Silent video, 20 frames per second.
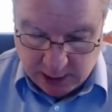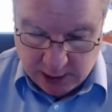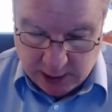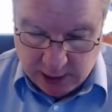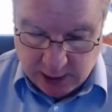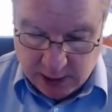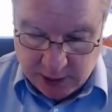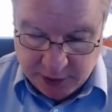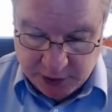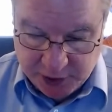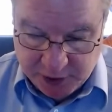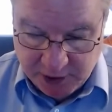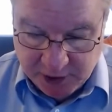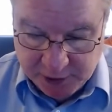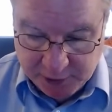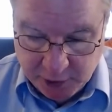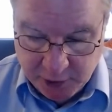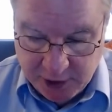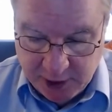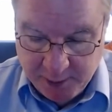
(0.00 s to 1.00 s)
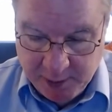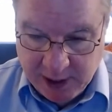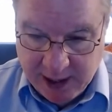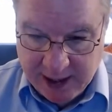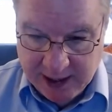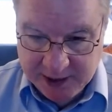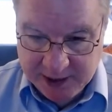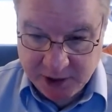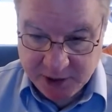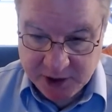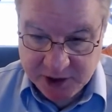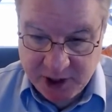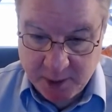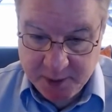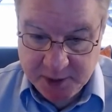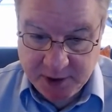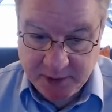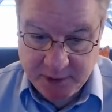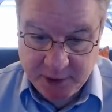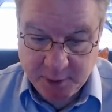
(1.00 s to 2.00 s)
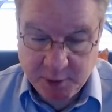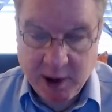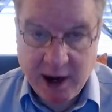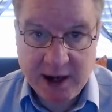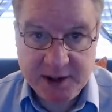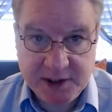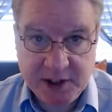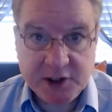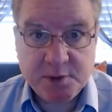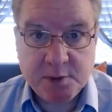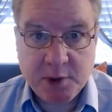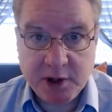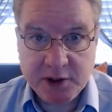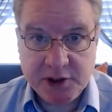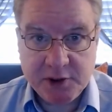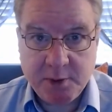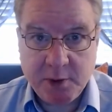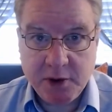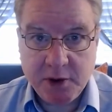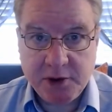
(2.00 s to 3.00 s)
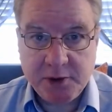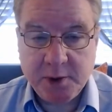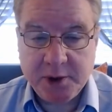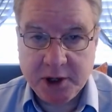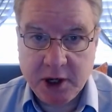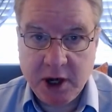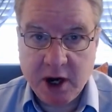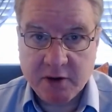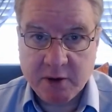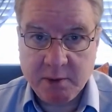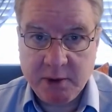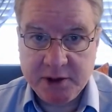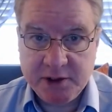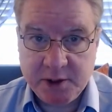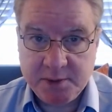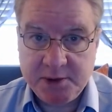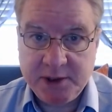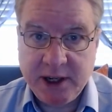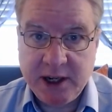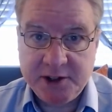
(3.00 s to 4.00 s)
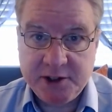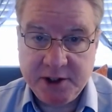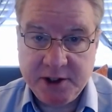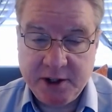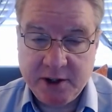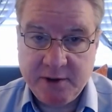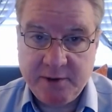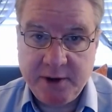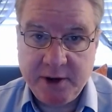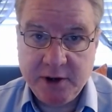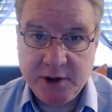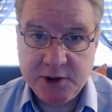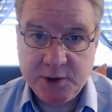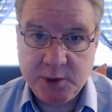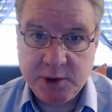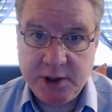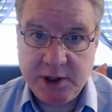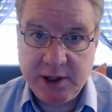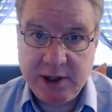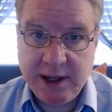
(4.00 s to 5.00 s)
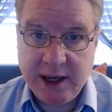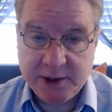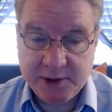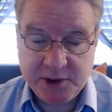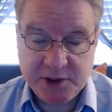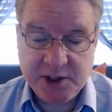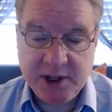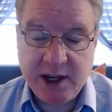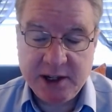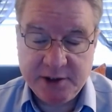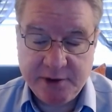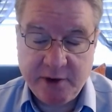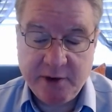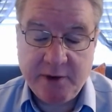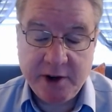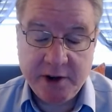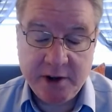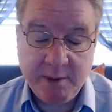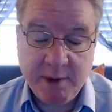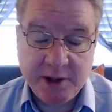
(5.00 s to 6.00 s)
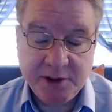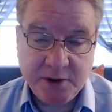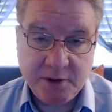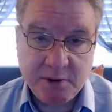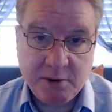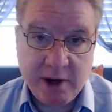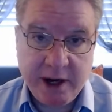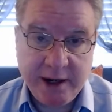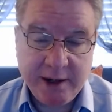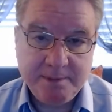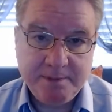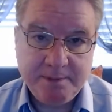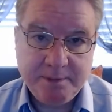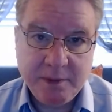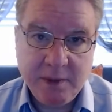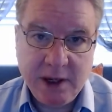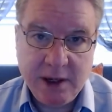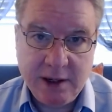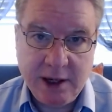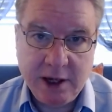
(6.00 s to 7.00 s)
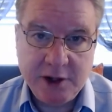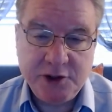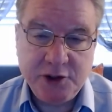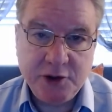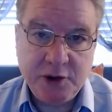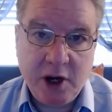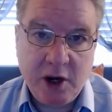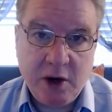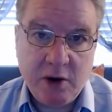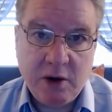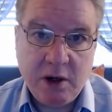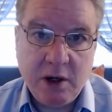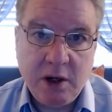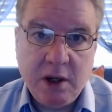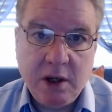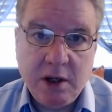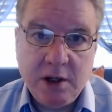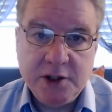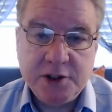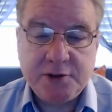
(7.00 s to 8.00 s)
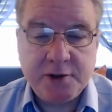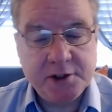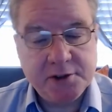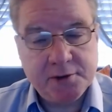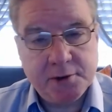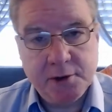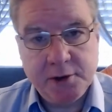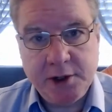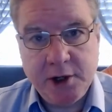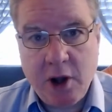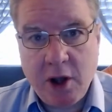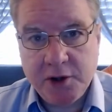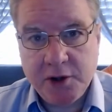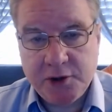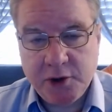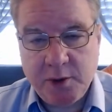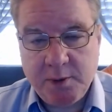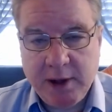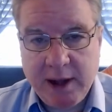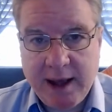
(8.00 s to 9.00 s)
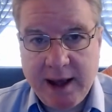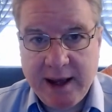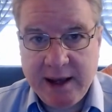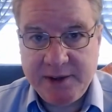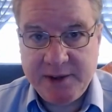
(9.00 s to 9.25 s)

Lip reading: So strict scrutiny applies under substantive due process principles when the government substantially interferes with the exercise of a fundamental right. As you know, strict scrutiny also applies in